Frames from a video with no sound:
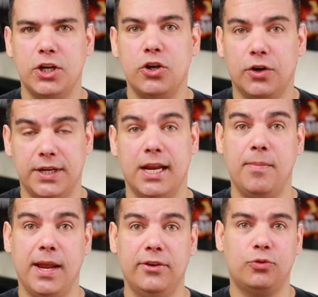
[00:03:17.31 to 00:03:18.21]
your
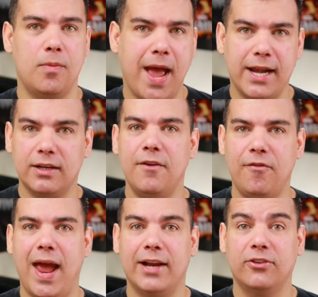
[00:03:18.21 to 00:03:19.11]
database dramatically
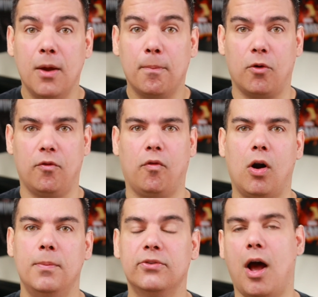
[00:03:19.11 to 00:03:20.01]
affects
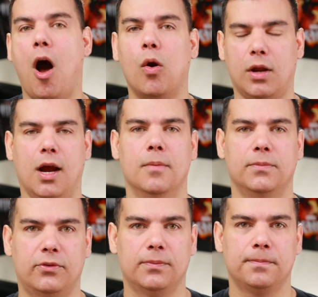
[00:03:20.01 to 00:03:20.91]
performance
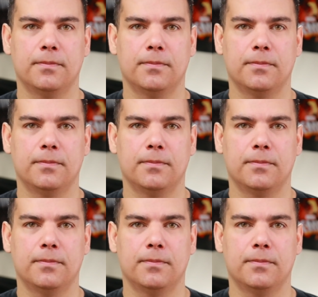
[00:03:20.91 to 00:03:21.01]
outcomes,